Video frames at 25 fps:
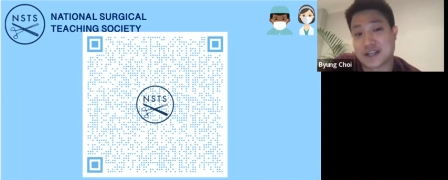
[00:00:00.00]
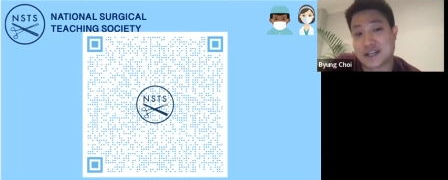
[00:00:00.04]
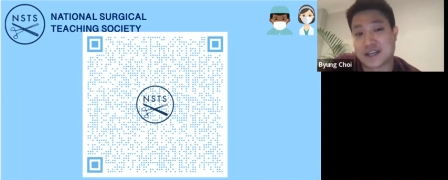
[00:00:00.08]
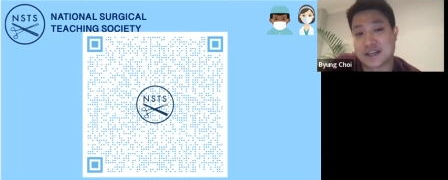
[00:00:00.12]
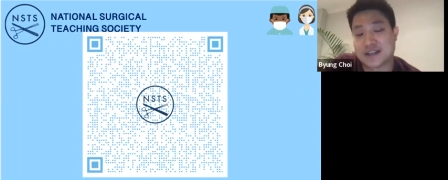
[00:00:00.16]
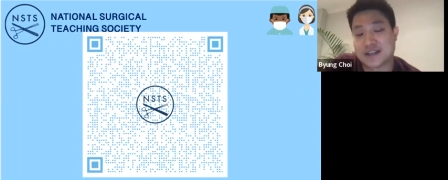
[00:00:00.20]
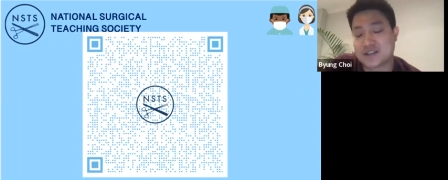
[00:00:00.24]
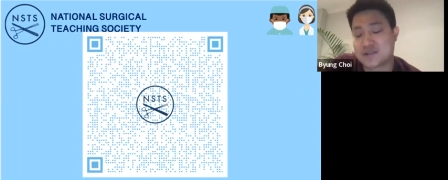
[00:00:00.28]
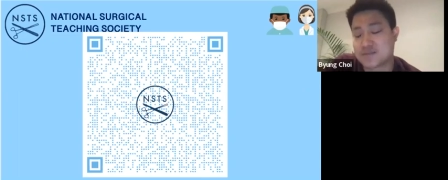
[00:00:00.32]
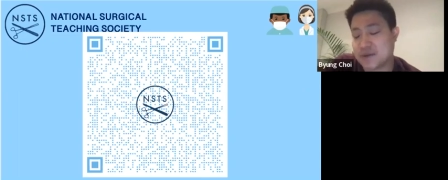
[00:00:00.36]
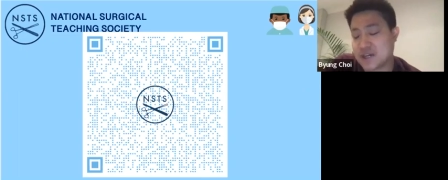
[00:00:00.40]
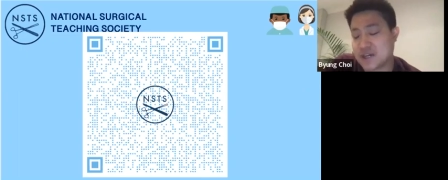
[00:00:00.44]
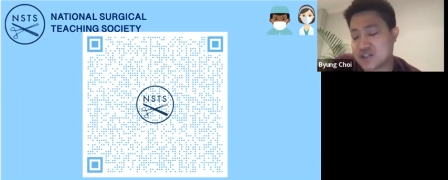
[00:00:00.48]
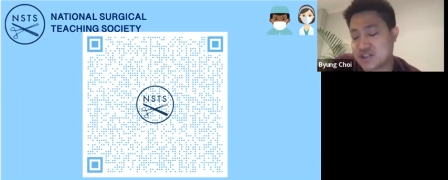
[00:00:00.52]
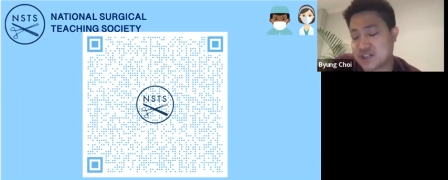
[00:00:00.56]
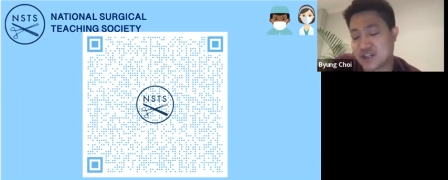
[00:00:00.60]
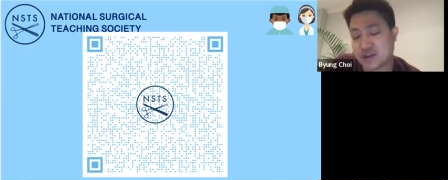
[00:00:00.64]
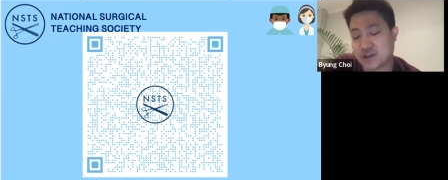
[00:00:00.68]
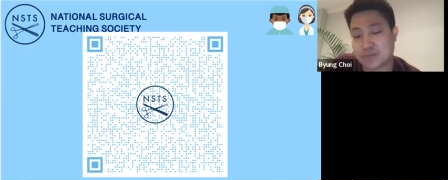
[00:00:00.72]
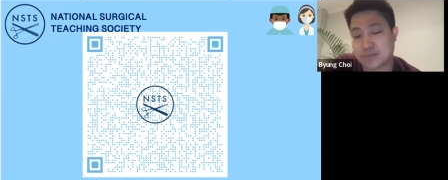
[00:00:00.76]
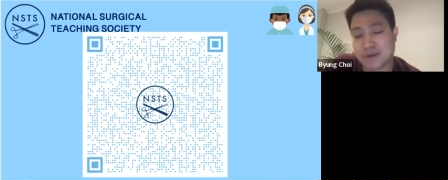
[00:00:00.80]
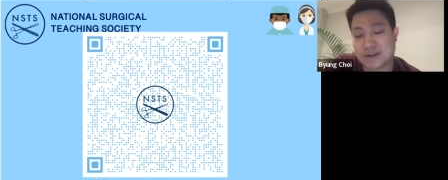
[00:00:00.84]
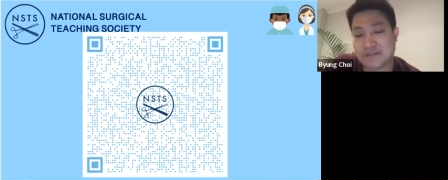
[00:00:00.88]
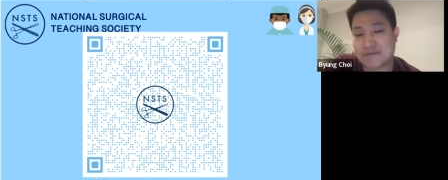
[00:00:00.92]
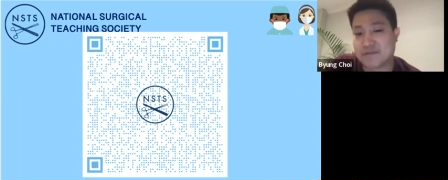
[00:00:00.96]
it, especially
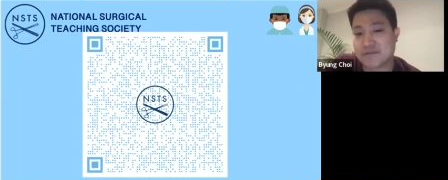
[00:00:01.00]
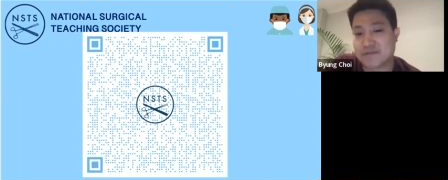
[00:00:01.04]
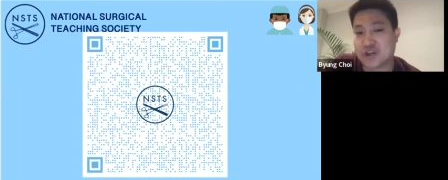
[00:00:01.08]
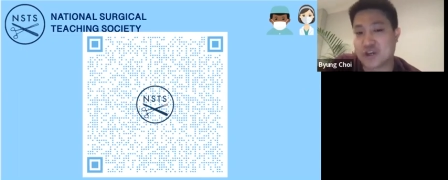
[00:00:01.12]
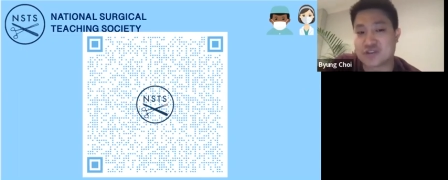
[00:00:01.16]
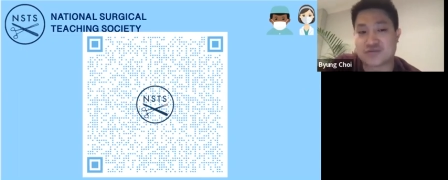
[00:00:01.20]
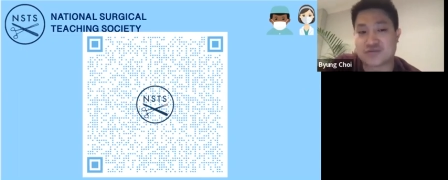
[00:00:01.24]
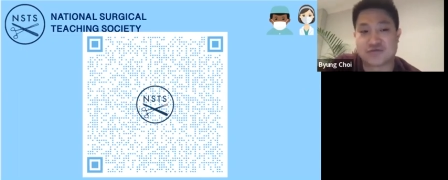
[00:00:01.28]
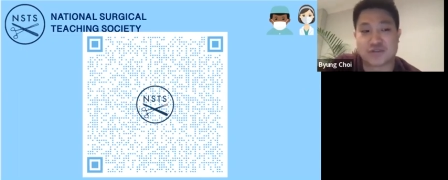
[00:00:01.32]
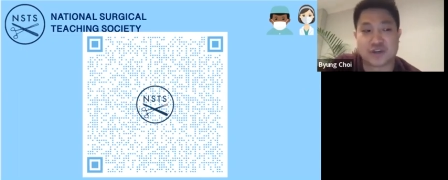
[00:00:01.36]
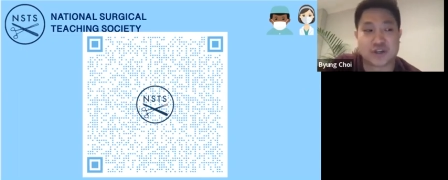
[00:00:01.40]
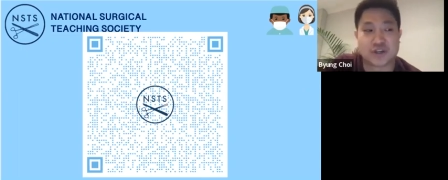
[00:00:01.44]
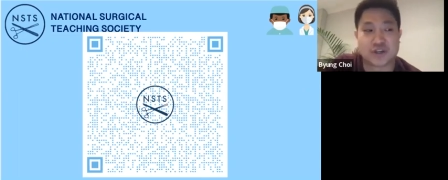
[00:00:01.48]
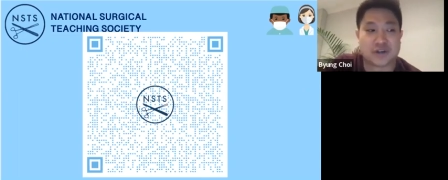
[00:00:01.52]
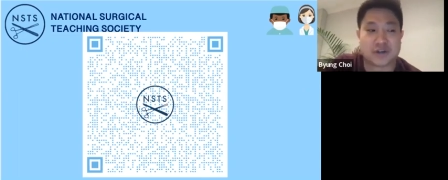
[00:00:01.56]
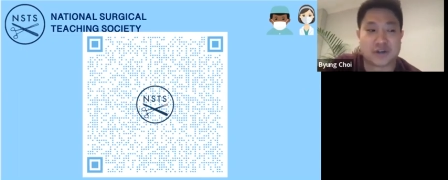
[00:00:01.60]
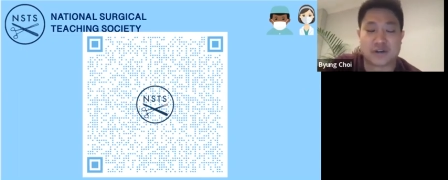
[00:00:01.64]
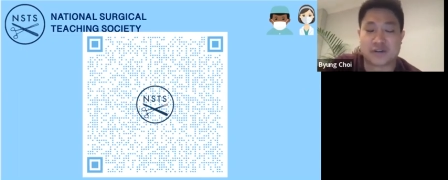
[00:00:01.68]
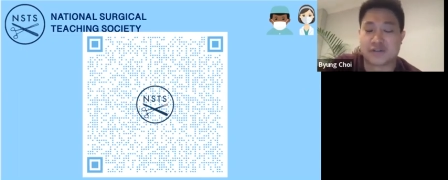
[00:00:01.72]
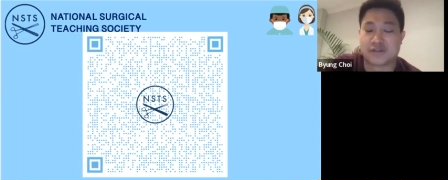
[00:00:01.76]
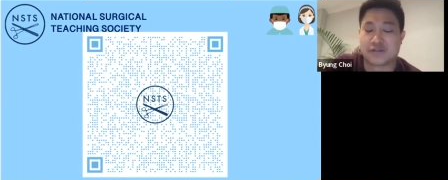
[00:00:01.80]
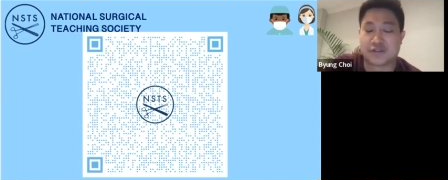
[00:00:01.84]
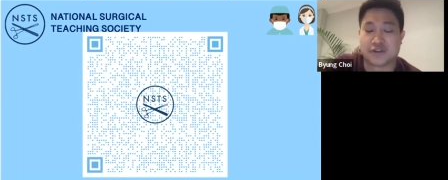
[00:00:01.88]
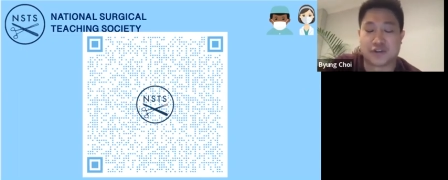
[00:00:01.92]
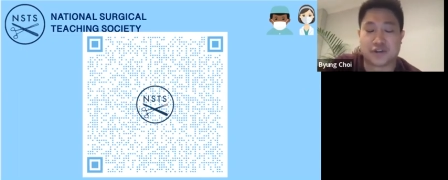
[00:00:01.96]
on my first
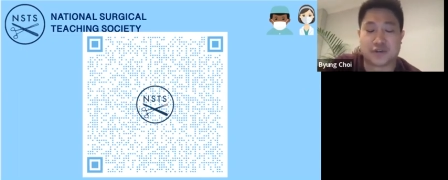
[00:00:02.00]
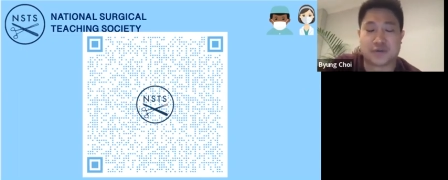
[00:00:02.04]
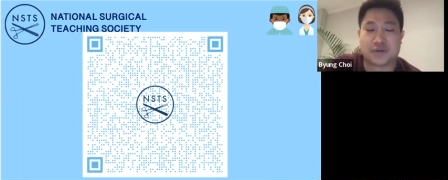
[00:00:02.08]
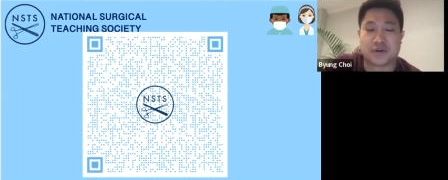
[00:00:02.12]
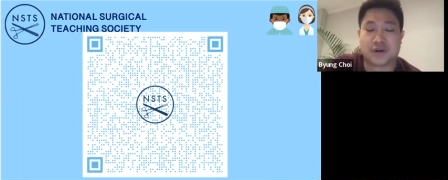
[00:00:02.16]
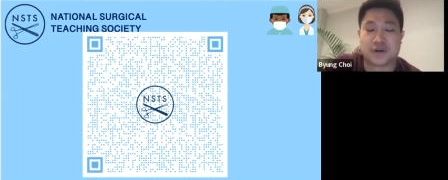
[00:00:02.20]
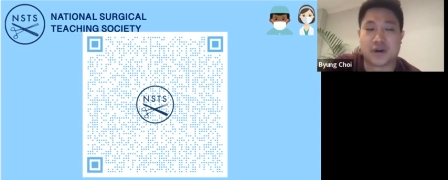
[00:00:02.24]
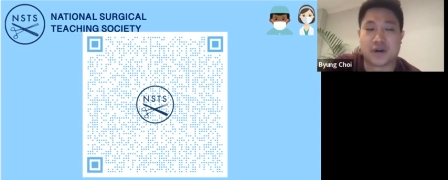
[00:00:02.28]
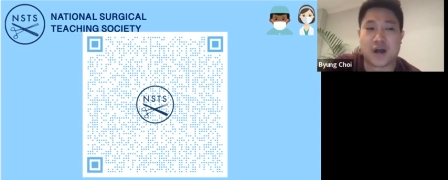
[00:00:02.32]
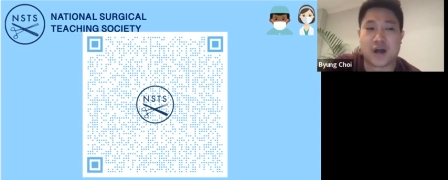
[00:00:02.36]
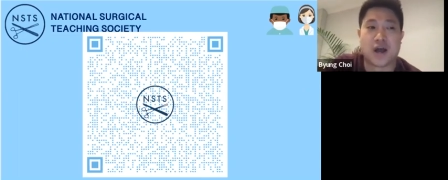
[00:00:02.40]
run through,